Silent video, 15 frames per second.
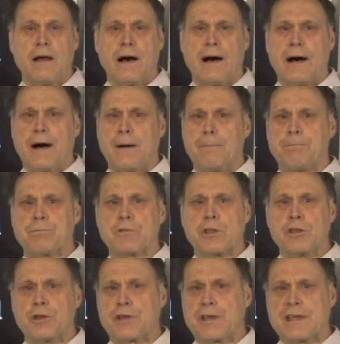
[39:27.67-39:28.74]

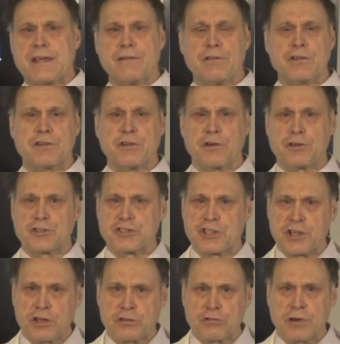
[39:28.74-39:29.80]
You can give it to your
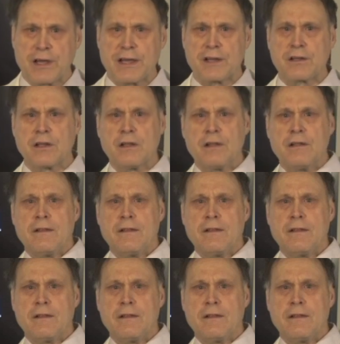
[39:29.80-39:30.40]
children.